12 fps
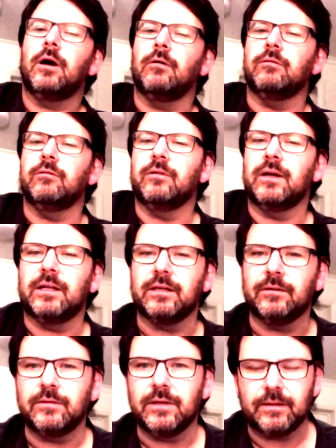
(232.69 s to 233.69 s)
of the valley
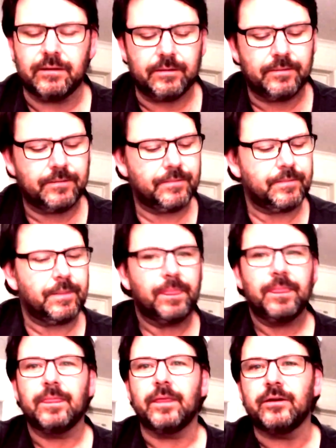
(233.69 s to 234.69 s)
of death?
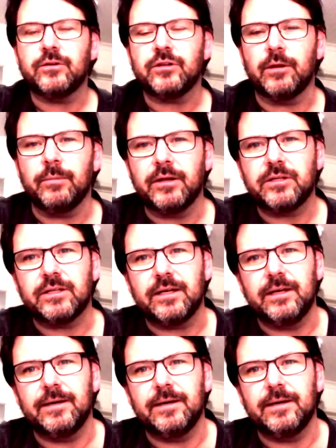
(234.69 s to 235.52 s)
Thank you so much,